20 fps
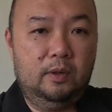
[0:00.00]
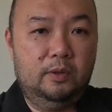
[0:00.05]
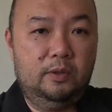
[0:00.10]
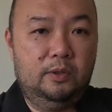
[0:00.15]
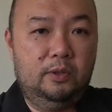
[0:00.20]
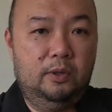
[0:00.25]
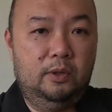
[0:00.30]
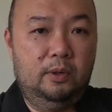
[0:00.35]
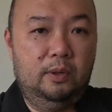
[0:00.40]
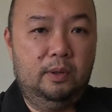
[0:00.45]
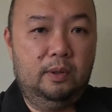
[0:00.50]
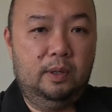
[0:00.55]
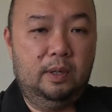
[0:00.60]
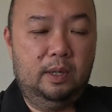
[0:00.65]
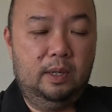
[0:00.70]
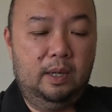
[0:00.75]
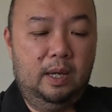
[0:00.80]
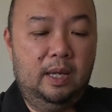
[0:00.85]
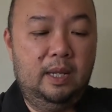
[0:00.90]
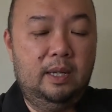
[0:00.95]
So
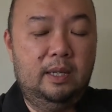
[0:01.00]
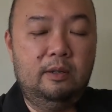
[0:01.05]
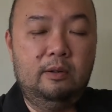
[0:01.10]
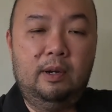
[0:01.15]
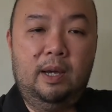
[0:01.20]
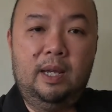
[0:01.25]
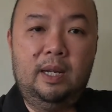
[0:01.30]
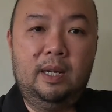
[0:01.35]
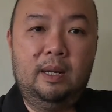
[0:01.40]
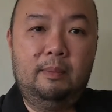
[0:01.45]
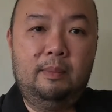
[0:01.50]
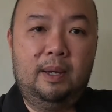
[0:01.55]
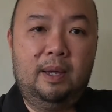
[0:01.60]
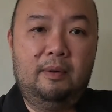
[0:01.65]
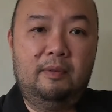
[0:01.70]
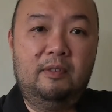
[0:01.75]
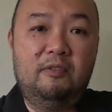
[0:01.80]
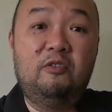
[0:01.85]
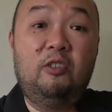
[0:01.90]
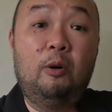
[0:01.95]
you end up
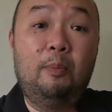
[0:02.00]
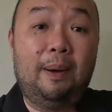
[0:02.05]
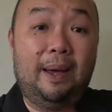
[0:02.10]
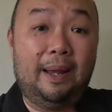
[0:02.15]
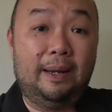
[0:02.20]
having 4